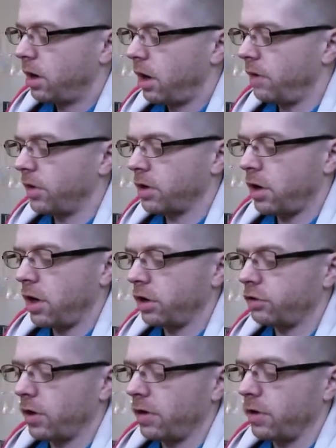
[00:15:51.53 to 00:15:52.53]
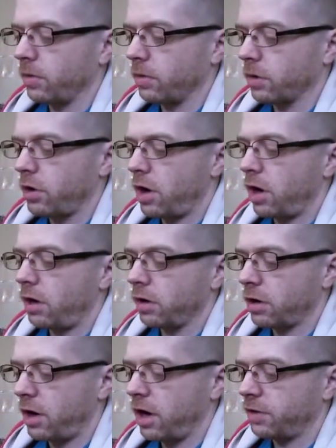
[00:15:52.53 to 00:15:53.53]
On the contrary, the go-
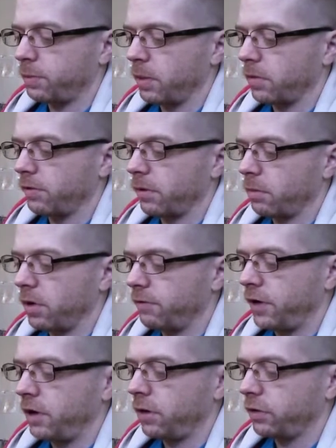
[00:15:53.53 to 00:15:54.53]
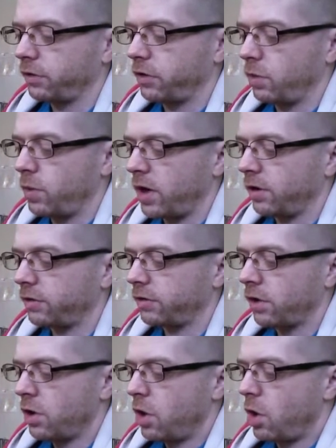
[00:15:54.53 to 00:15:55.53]
gospel reveals to
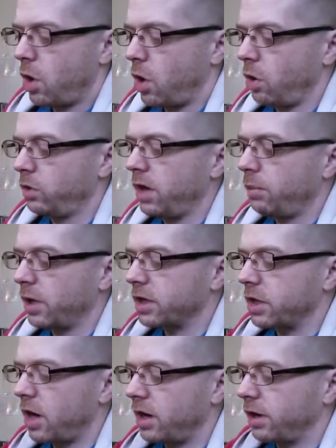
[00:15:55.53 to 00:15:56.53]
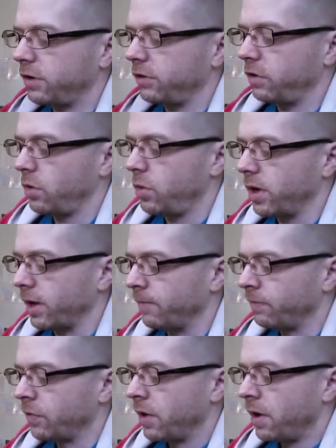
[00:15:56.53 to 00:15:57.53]
us only what God is doing